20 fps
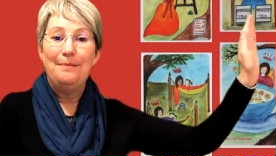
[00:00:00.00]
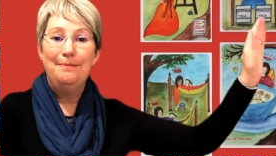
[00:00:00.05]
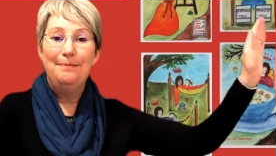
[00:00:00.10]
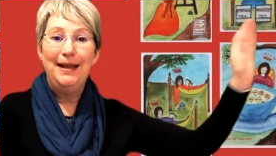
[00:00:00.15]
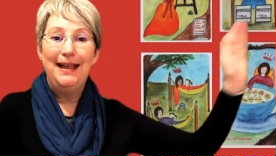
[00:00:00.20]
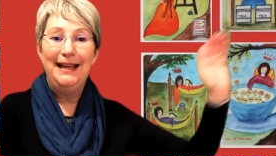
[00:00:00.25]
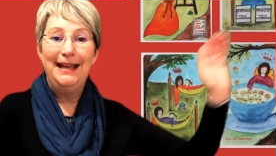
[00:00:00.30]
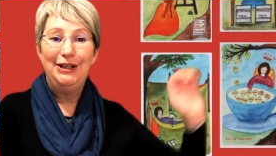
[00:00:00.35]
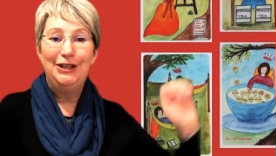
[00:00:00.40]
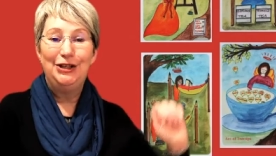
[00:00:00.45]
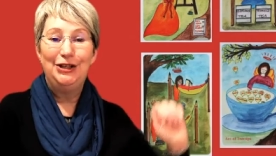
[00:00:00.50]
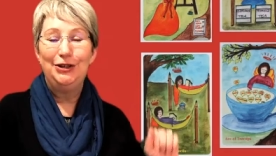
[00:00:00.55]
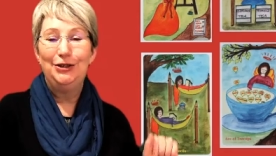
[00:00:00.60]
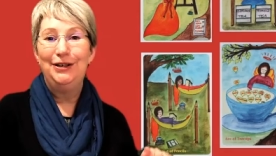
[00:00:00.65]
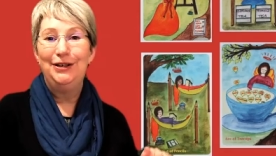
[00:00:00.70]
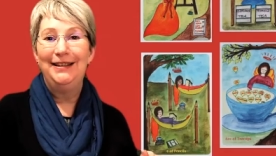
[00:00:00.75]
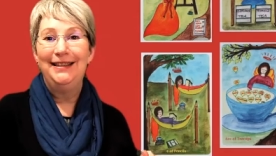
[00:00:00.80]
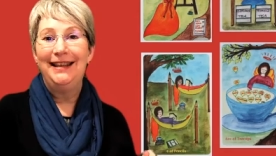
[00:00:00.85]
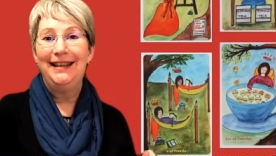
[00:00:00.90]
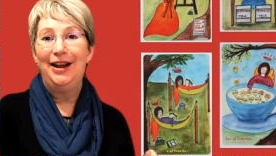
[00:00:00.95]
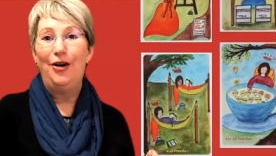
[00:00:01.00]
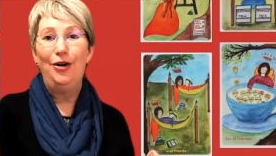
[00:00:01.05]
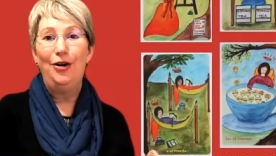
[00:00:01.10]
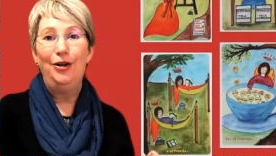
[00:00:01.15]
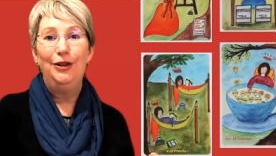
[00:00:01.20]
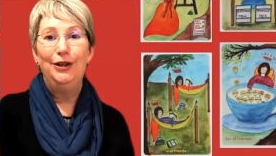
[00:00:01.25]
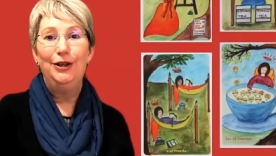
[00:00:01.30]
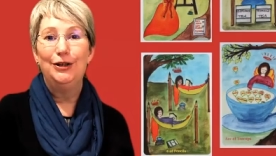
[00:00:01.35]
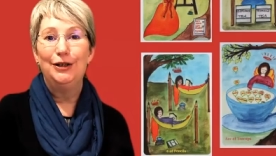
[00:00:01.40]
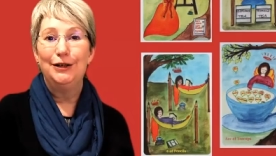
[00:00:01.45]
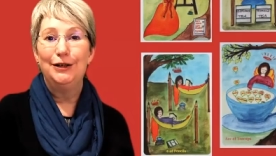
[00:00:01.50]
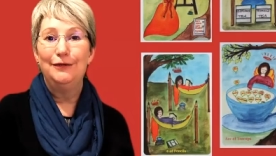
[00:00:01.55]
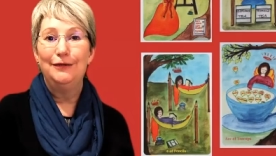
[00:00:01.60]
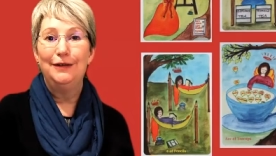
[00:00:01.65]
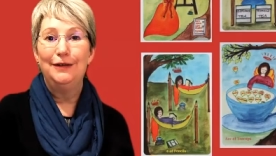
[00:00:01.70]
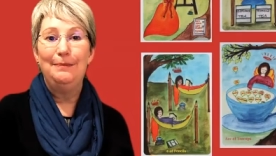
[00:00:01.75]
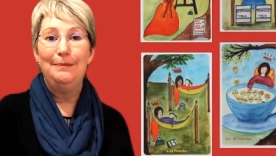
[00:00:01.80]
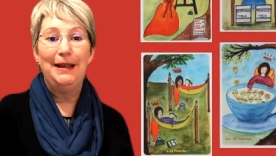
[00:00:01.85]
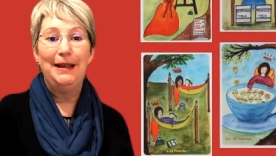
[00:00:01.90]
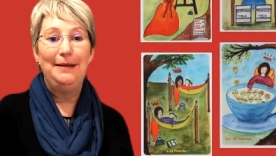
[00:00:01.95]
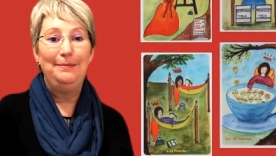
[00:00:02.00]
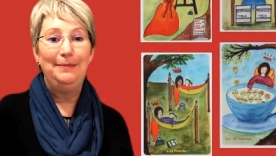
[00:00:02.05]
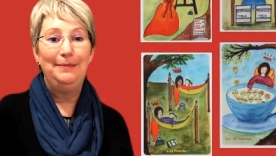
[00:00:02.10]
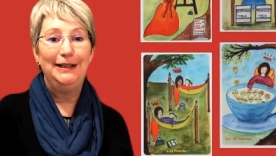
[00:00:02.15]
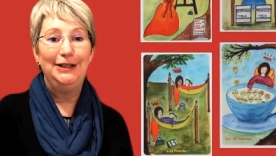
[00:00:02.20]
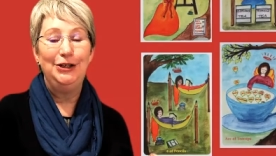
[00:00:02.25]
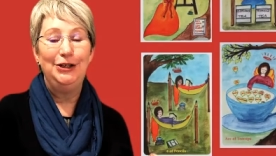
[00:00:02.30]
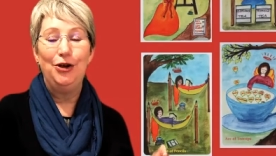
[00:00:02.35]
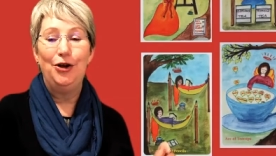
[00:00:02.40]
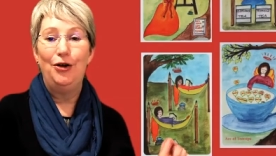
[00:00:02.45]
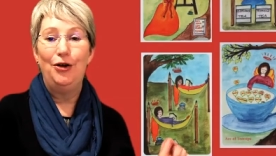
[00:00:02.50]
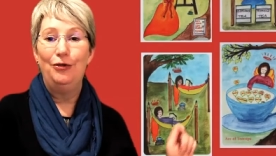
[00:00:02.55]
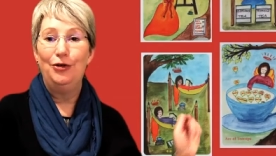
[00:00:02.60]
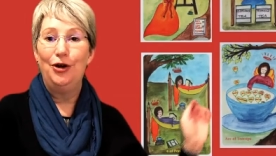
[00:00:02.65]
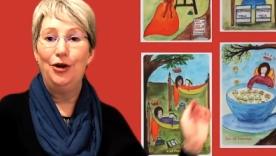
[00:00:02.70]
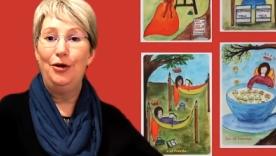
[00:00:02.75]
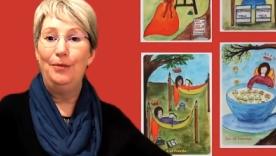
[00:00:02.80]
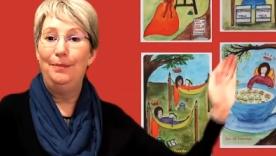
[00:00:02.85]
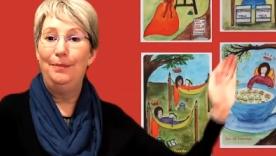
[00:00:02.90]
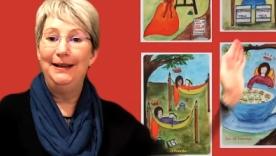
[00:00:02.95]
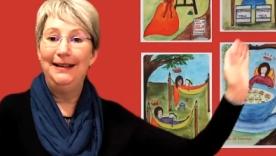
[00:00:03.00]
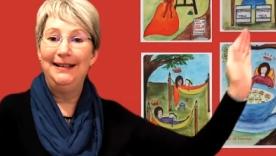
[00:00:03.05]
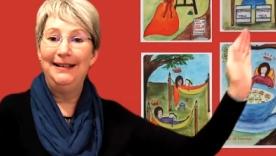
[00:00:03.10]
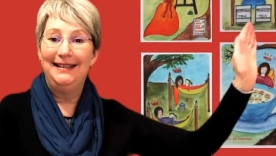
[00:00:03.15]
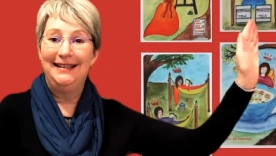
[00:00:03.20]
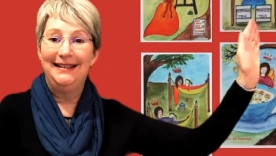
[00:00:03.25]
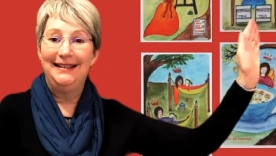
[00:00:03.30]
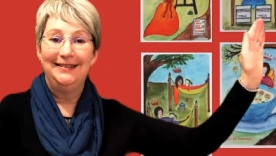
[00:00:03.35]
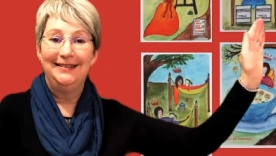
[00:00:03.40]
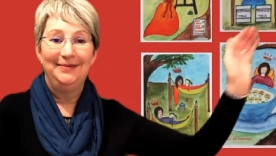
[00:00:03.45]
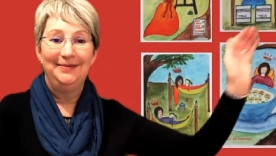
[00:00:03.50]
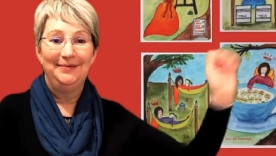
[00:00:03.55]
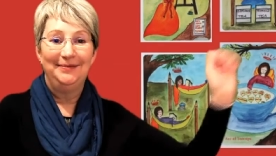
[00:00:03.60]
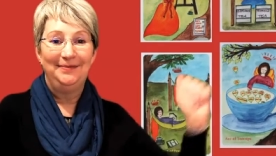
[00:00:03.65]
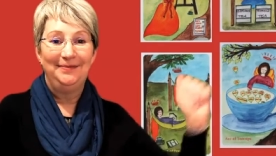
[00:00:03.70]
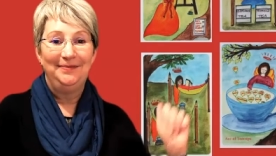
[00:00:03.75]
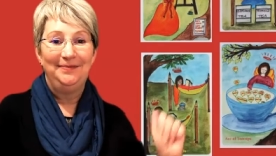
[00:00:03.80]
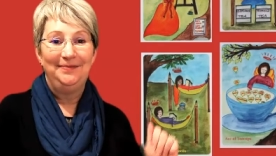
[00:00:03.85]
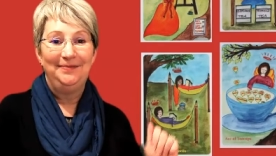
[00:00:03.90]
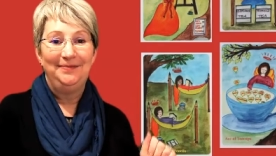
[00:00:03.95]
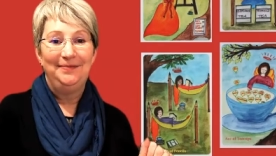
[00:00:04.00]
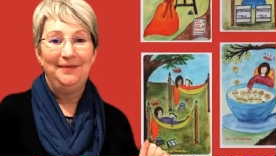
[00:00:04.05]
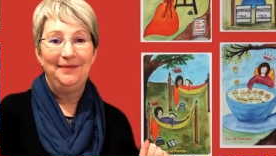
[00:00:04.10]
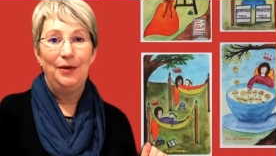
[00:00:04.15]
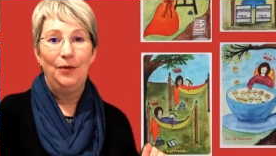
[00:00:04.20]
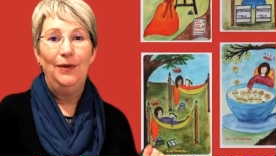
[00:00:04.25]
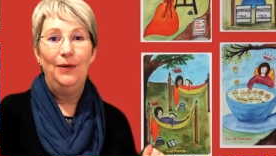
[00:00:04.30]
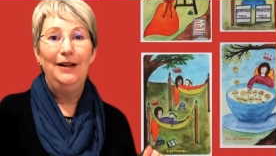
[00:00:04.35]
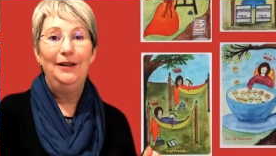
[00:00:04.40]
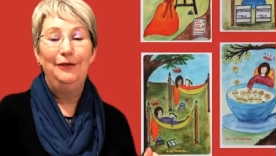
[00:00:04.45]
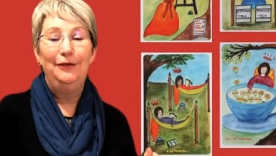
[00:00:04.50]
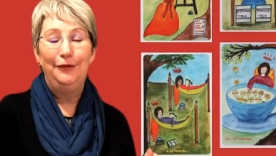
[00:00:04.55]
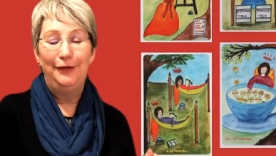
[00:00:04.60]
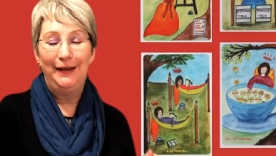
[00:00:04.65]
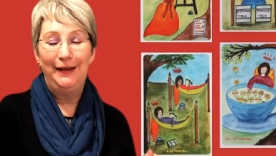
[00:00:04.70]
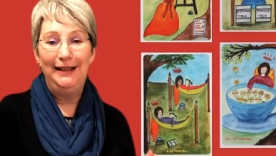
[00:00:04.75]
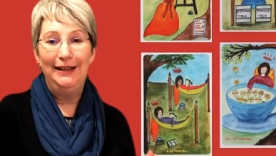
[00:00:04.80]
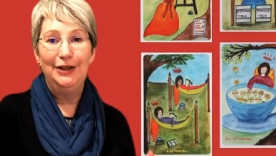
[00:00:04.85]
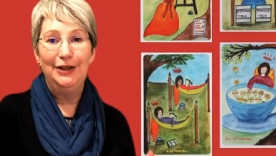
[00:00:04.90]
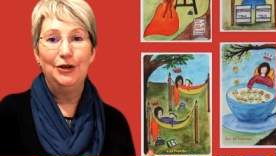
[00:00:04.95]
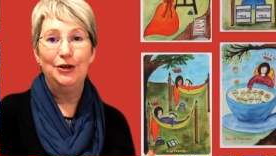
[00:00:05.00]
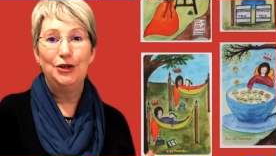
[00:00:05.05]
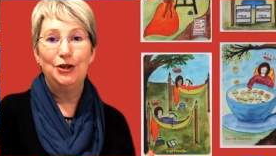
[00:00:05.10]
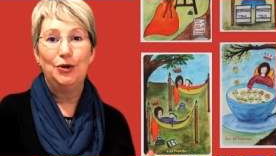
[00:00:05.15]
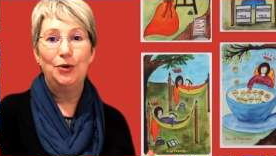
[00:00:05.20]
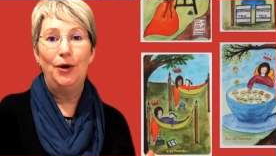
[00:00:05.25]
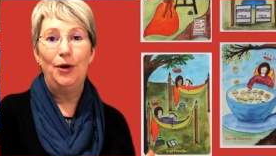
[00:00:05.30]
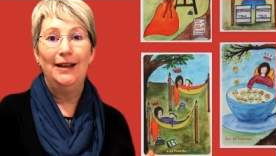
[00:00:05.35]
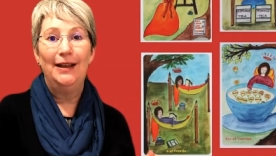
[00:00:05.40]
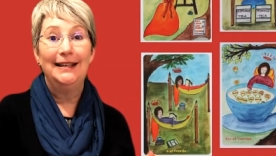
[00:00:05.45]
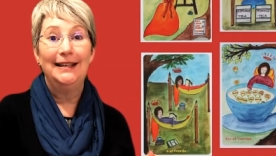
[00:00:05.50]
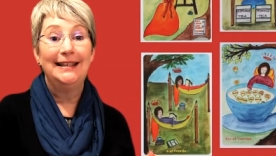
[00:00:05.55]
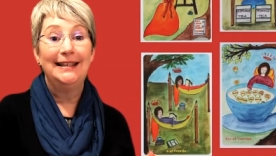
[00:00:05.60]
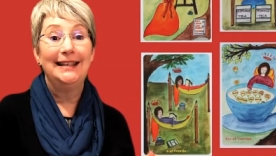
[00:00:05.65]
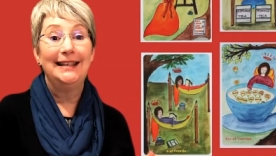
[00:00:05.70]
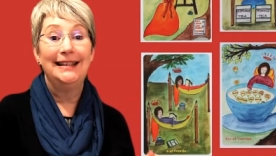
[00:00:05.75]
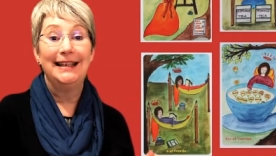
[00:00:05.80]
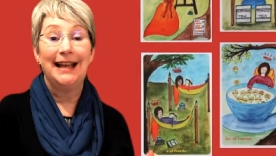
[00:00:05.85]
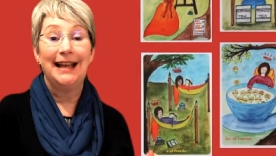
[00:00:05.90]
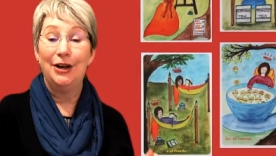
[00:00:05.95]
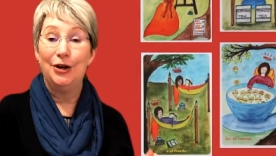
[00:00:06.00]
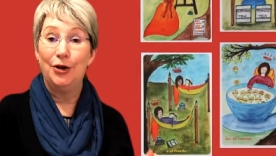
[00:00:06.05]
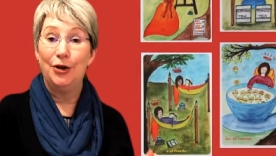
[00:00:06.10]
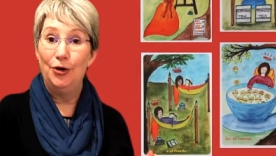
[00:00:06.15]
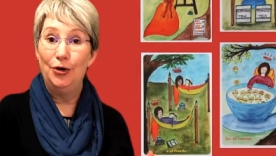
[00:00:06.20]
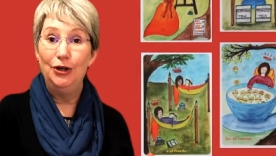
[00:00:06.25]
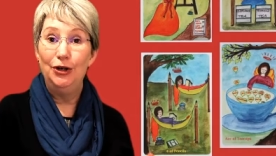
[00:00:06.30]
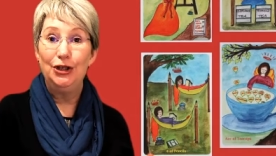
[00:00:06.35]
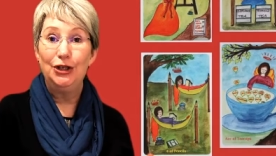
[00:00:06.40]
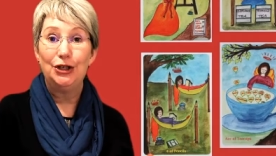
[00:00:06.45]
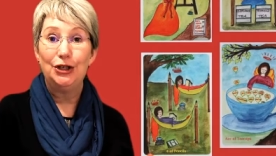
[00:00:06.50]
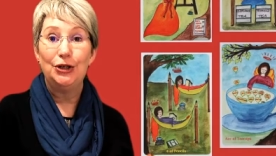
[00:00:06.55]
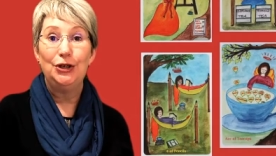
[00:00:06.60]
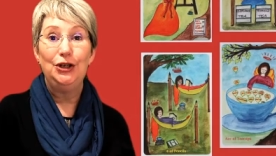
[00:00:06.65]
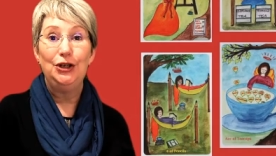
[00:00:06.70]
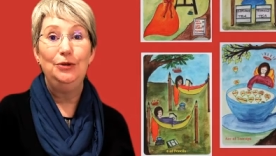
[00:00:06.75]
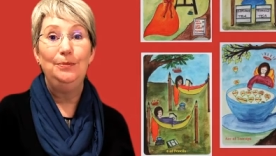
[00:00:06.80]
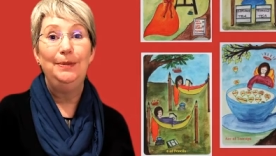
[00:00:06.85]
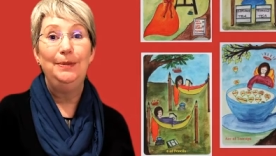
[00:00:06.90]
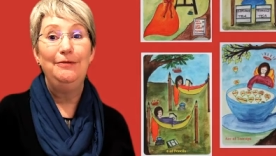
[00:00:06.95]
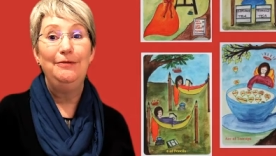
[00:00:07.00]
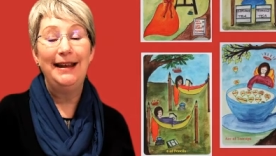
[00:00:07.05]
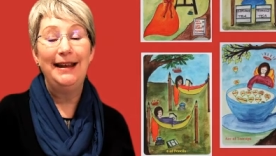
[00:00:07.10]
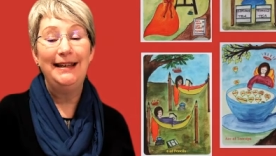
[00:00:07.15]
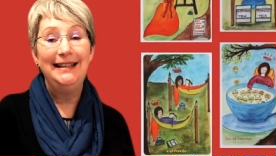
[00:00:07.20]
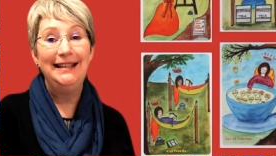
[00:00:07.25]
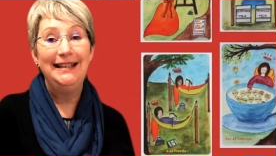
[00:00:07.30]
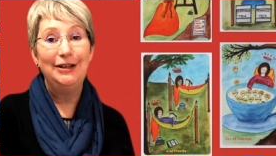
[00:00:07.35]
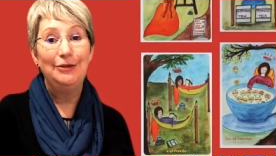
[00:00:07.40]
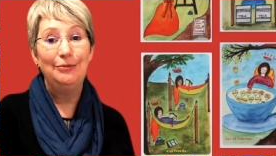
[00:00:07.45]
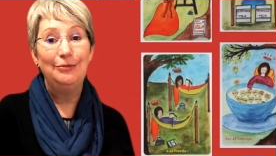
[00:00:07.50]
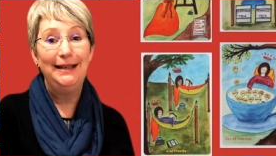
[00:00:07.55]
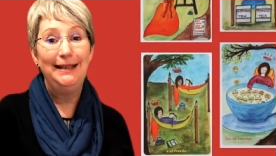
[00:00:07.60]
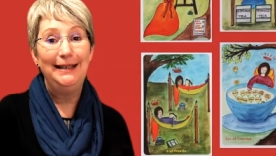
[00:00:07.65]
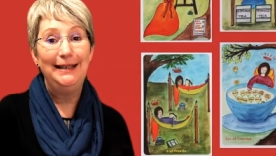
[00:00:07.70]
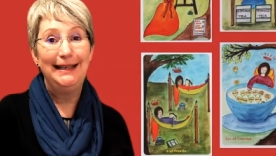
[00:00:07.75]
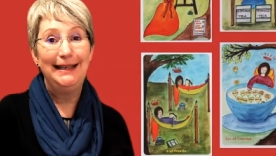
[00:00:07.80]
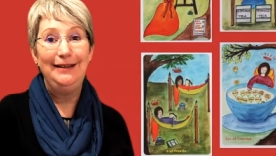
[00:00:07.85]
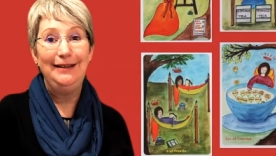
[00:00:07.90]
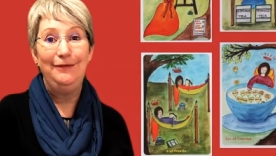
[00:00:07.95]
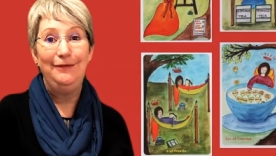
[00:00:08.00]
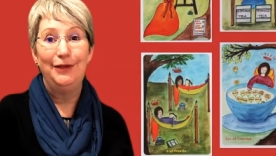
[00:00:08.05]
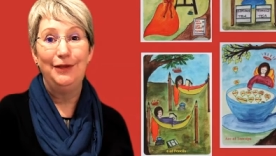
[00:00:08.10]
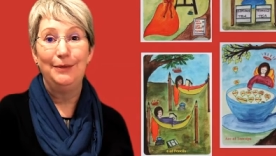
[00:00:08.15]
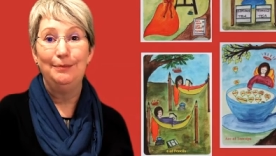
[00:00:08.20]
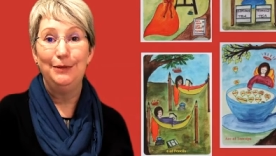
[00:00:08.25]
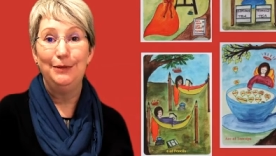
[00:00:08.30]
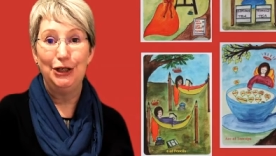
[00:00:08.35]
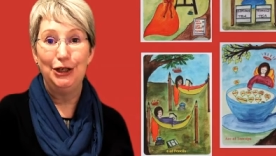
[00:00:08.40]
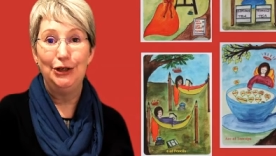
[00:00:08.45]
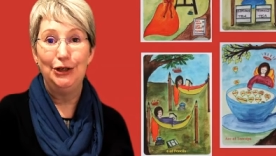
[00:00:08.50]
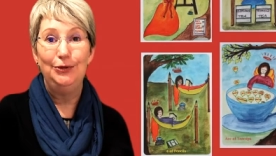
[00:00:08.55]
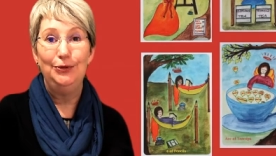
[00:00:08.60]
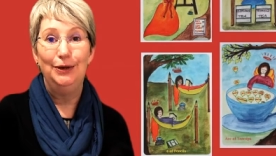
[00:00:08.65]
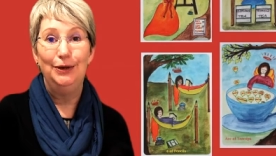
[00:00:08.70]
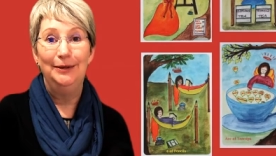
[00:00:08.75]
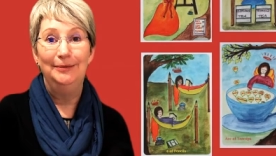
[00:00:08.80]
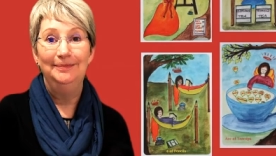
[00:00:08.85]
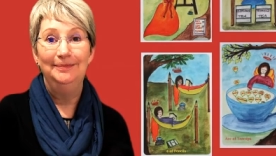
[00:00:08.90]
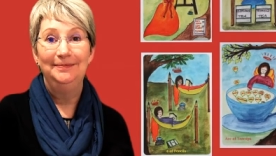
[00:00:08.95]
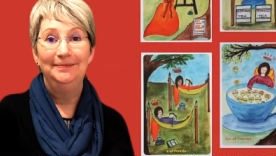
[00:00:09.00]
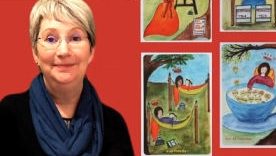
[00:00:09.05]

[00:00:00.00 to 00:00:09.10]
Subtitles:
make sure that all those lovely people in your orbit will feel those qualities, and also you'll be ready to receive them too.